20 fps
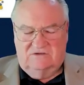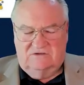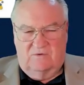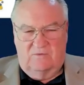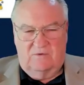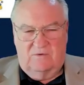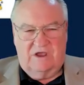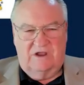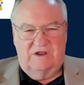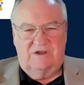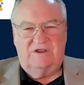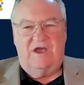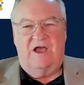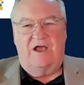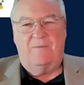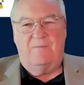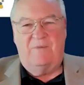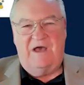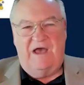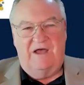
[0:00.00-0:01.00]
So we're going to
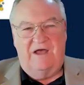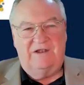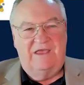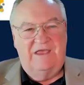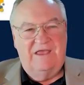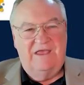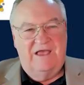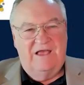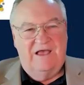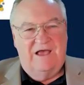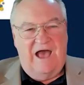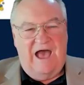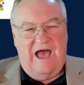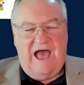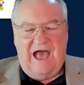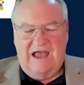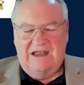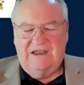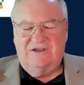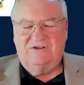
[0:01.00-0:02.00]
talk about
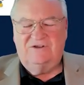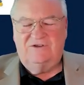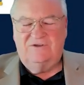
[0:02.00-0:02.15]
how to